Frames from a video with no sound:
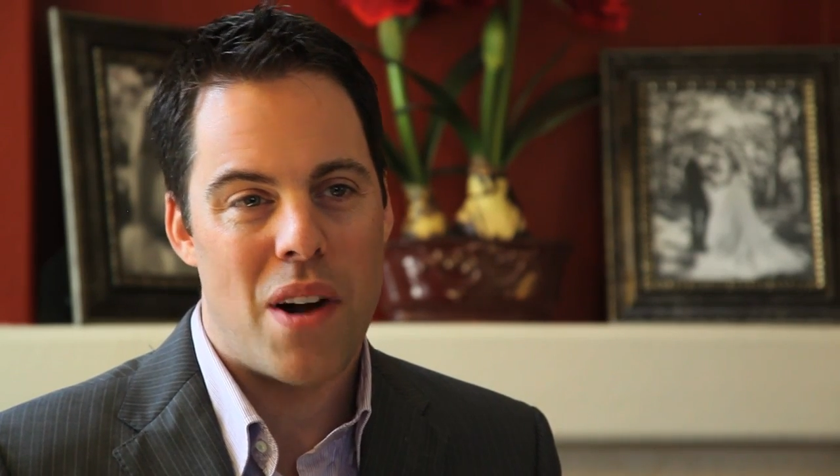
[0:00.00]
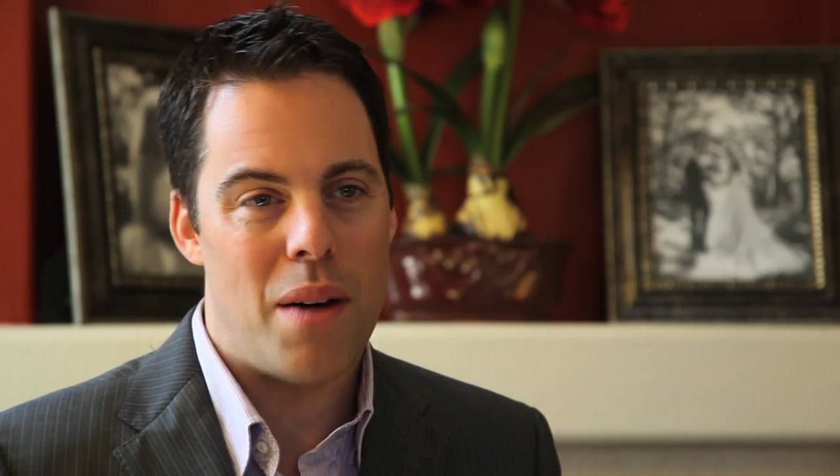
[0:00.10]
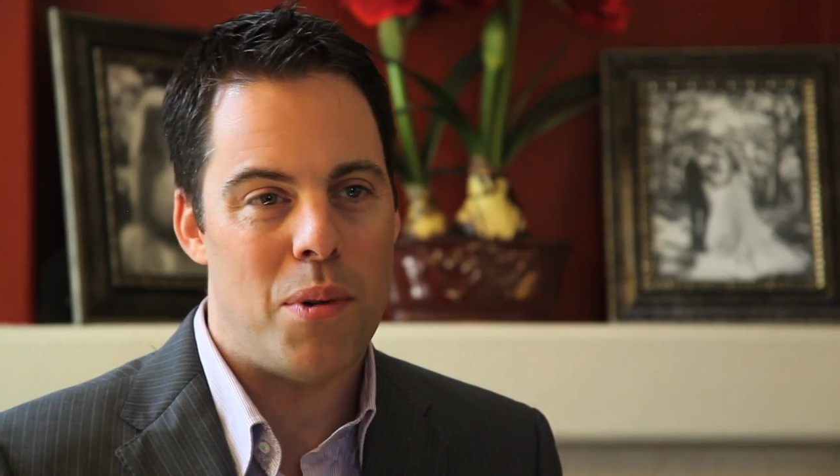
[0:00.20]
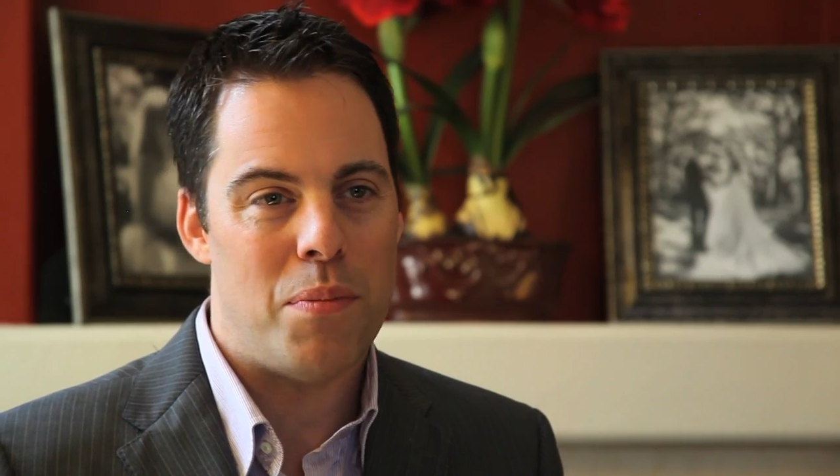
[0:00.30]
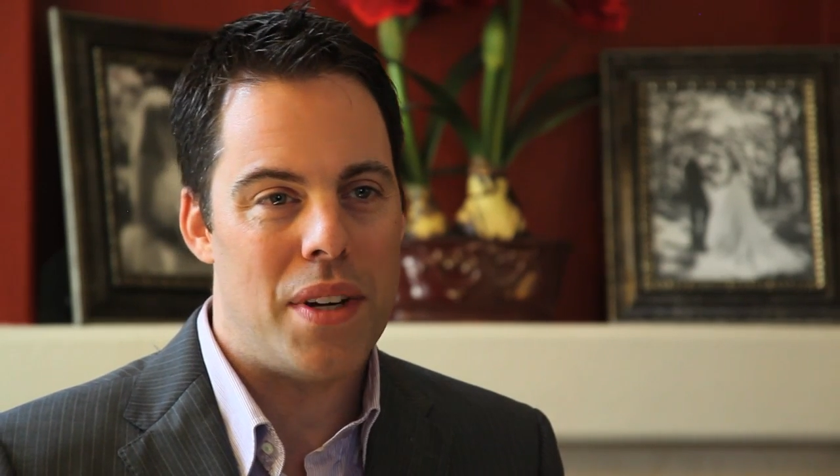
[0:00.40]

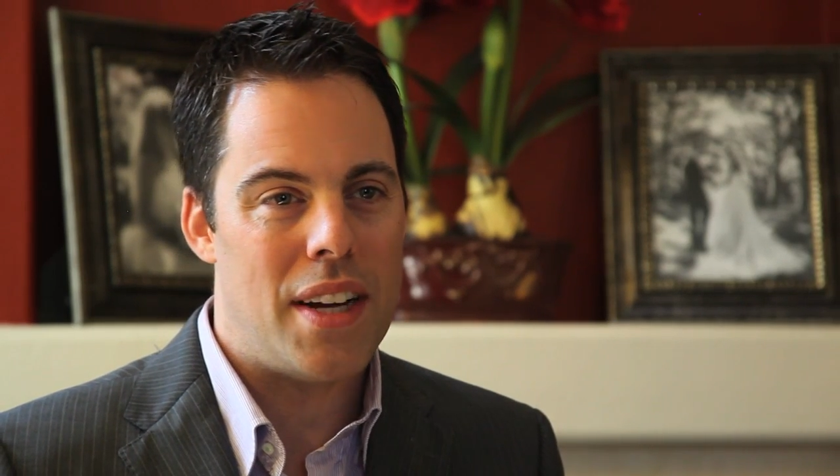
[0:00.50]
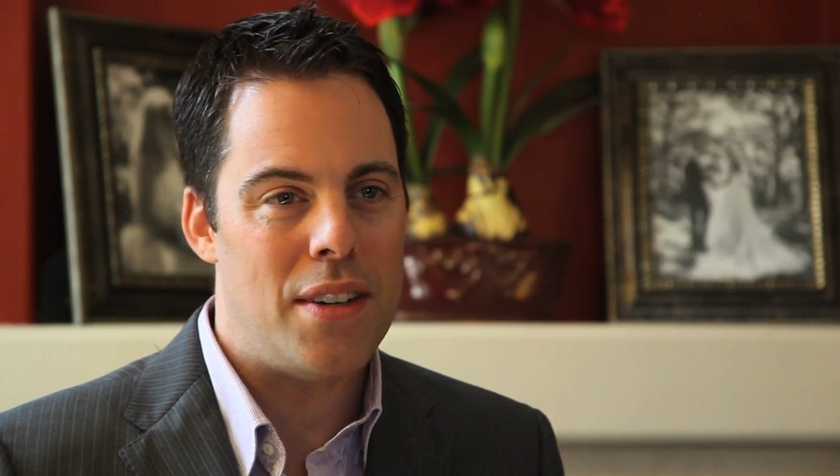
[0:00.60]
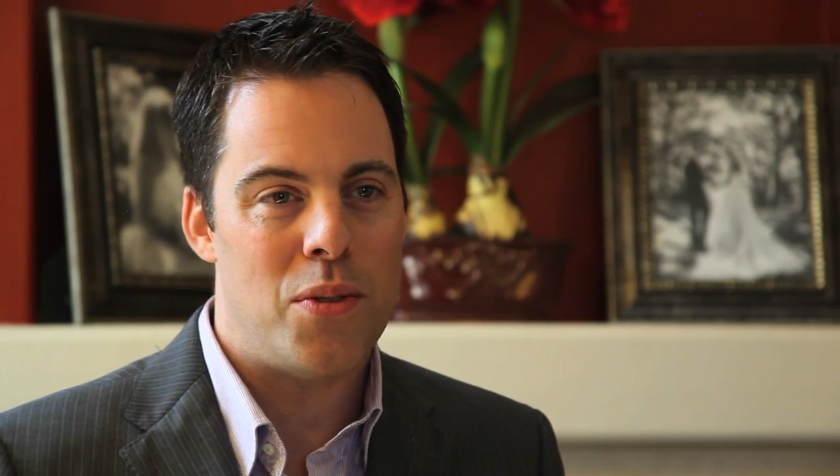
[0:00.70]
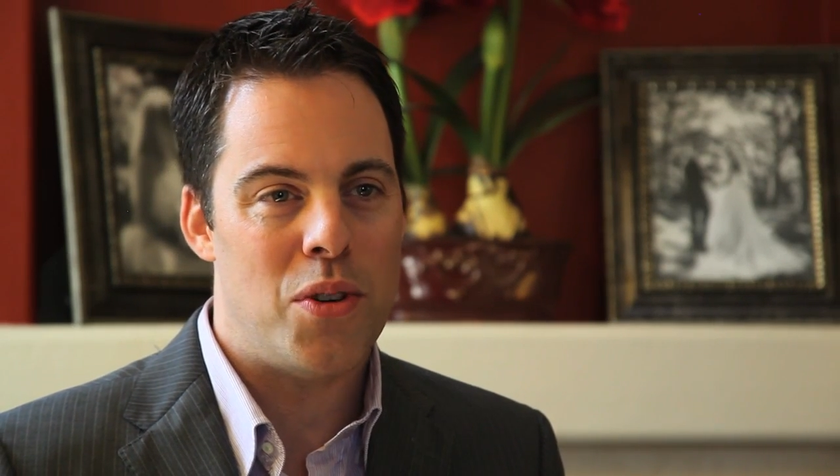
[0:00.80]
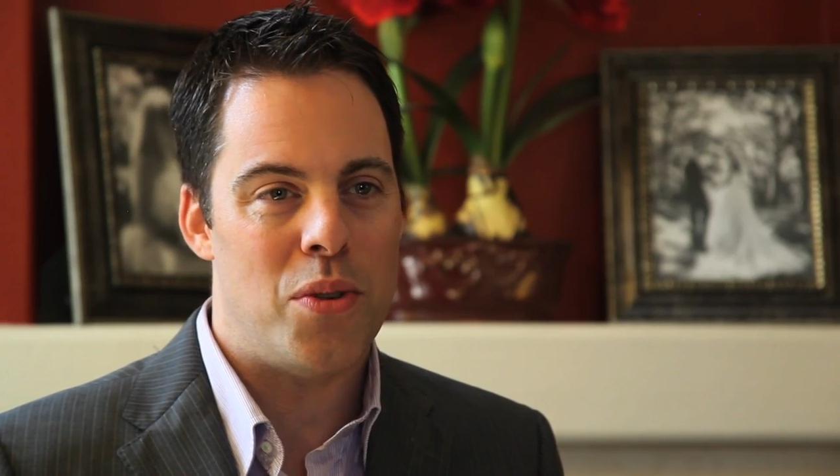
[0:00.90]
problem, but I
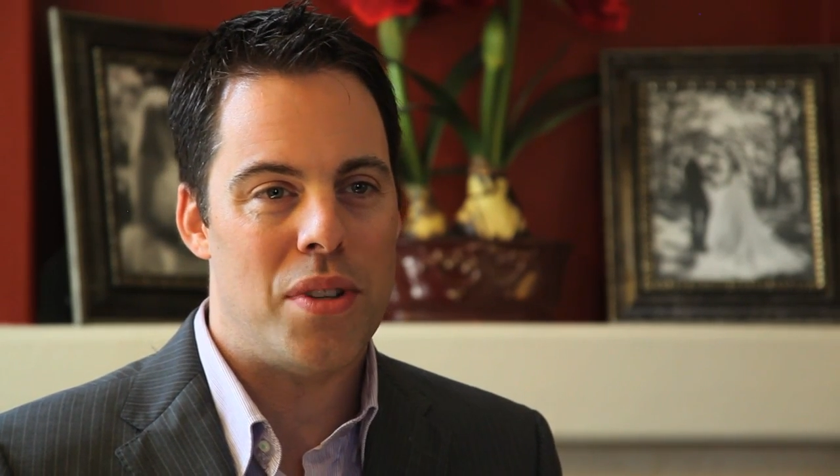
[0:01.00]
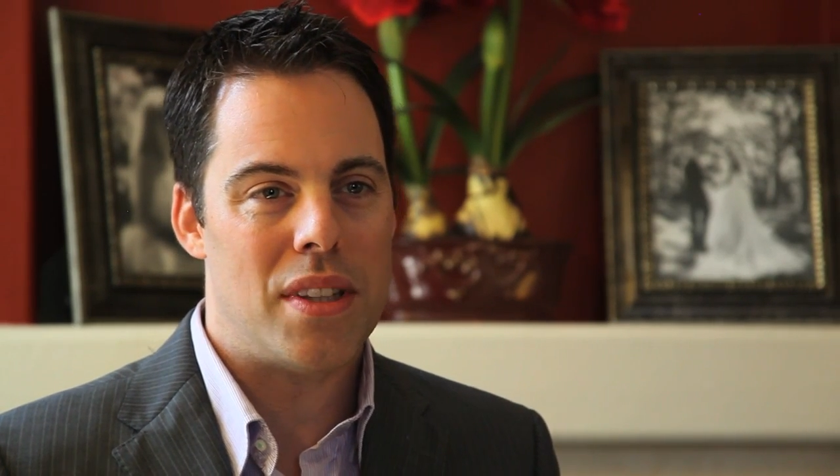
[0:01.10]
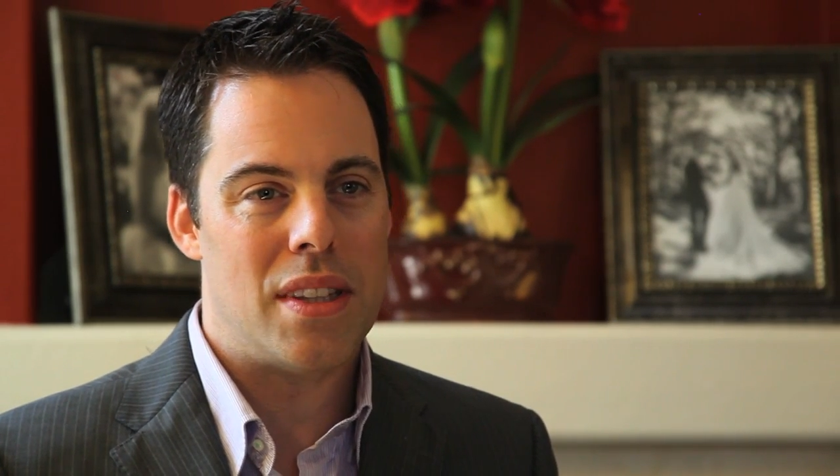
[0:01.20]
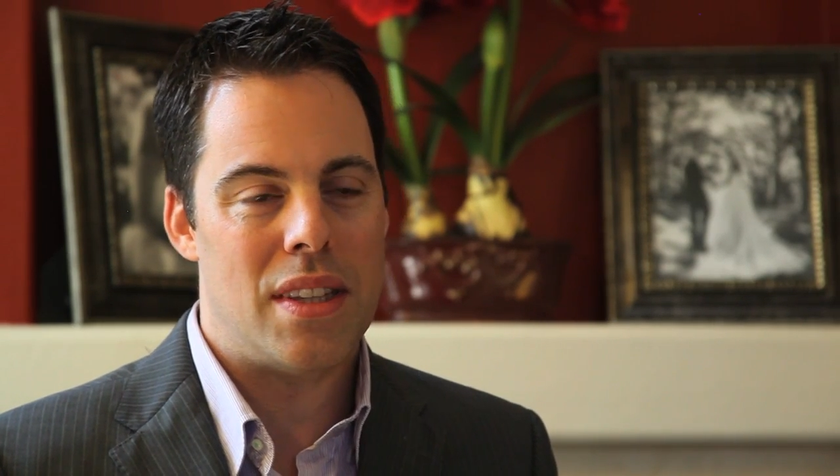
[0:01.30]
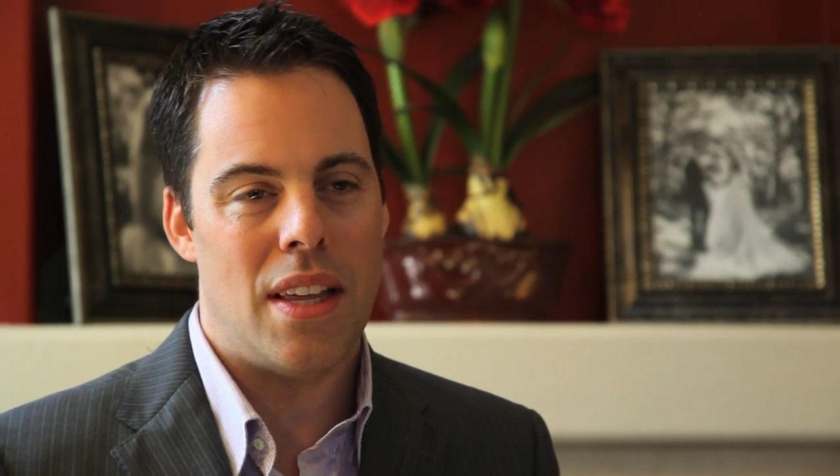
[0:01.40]
don't know
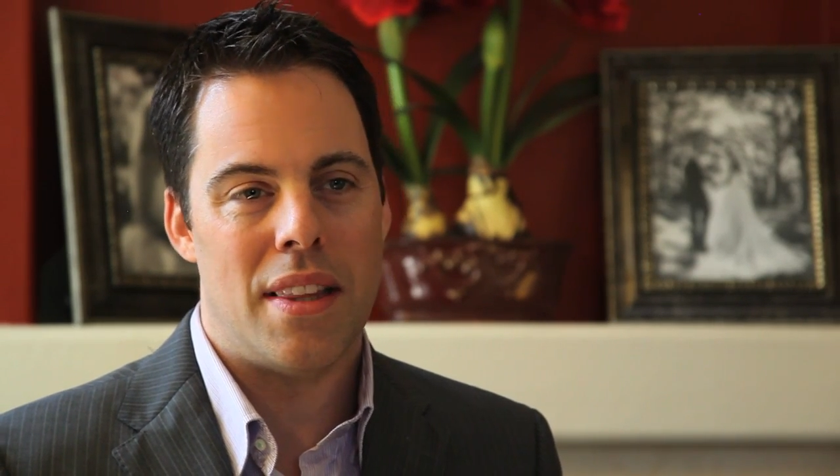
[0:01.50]
that,